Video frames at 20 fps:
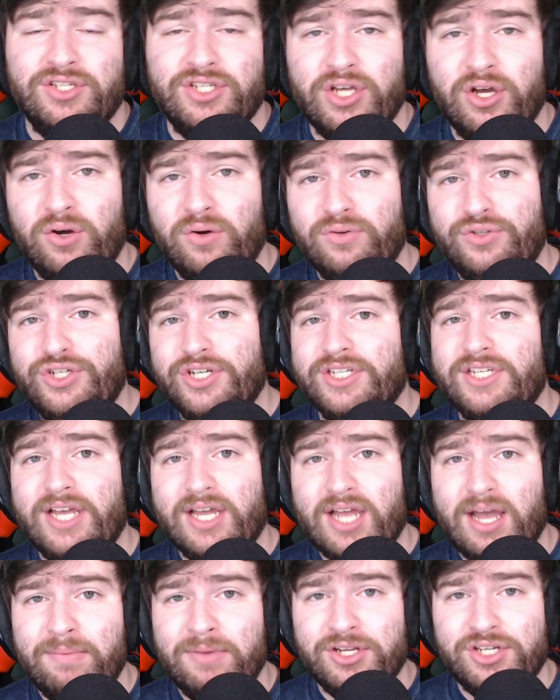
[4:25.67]
So just
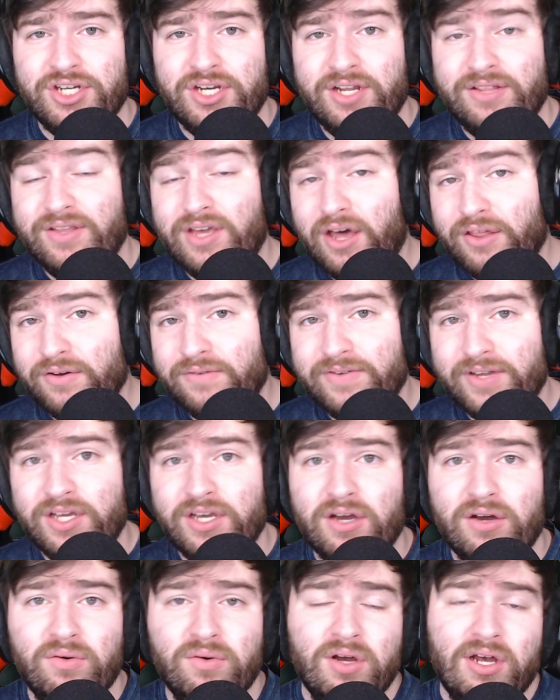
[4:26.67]
like I mentioned in the other
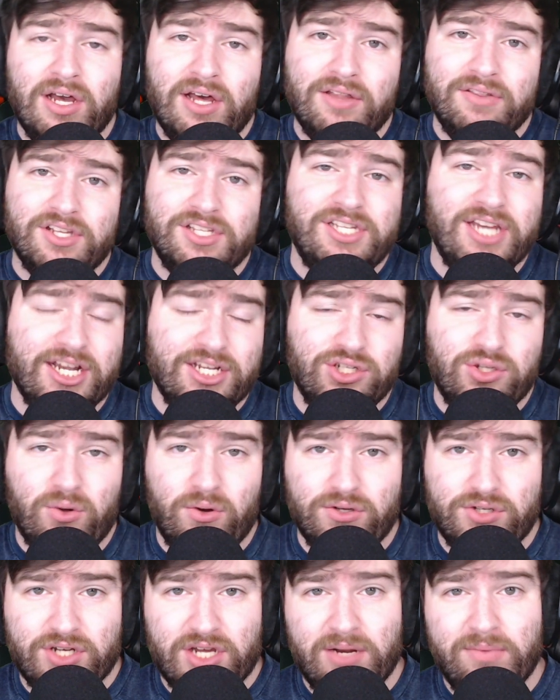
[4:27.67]
video, the tech
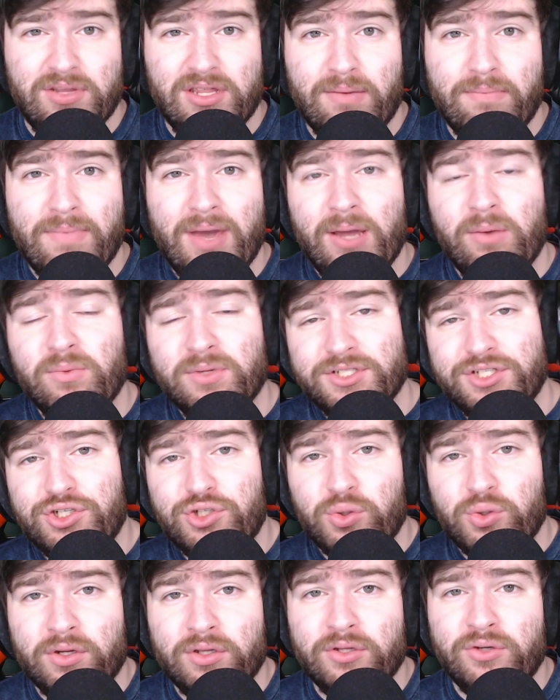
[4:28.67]
stores are going to be the main ones
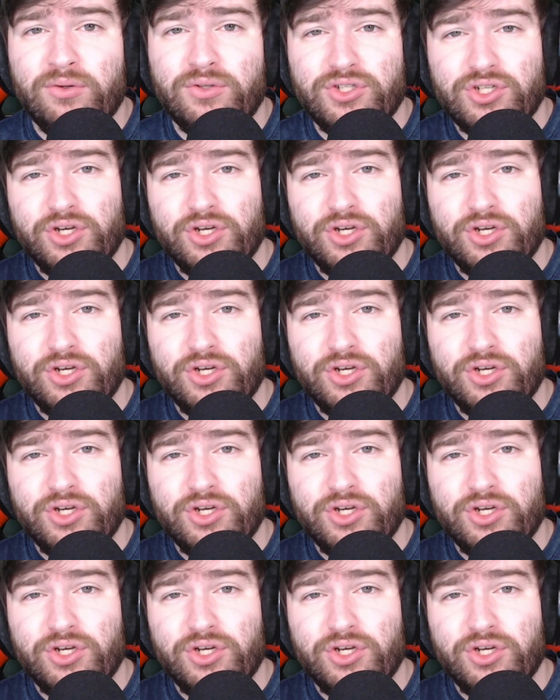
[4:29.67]
that you want to loot.